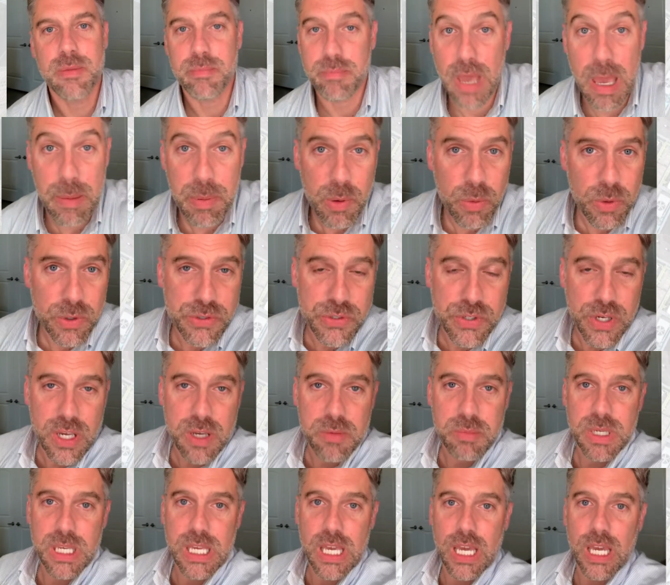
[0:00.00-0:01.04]
Maybe we'll see
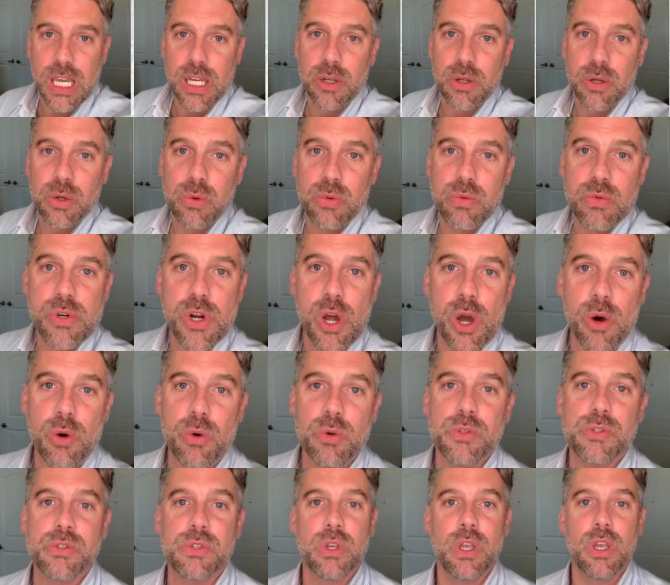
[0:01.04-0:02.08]
them again. Who
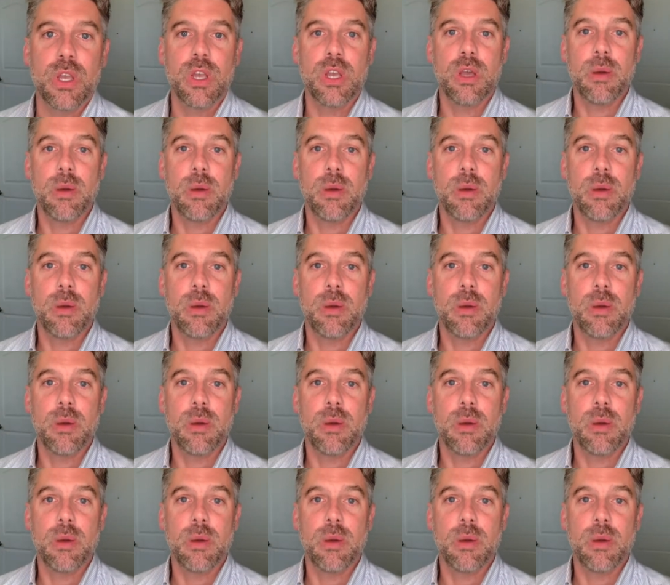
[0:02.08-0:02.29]
knows?